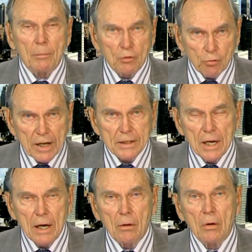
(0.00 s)
But right
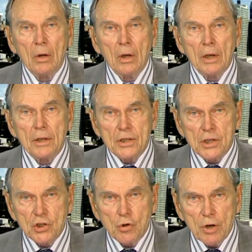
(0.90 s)
now, the
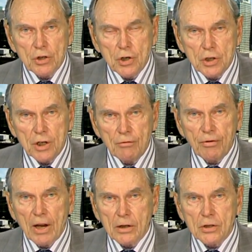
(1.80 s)
situation is in
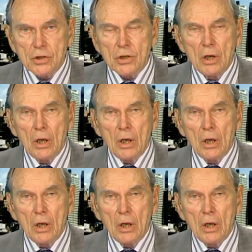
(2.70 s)
flux,